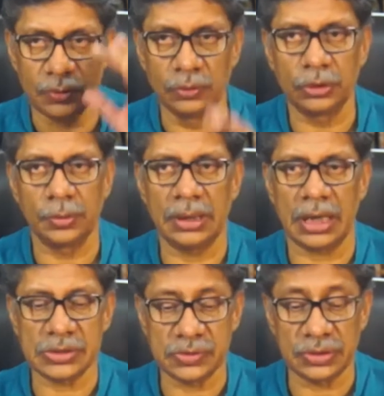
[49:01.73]
going to be
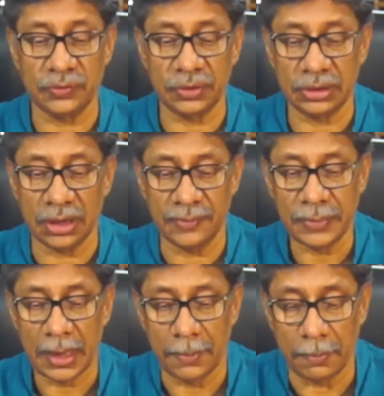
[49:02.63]
associated with the
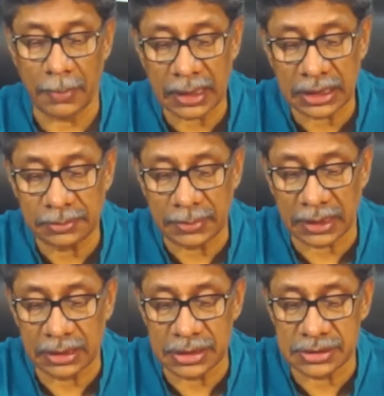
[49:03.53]
market
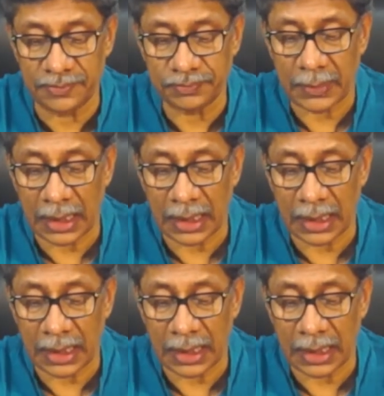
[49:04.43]
mechanism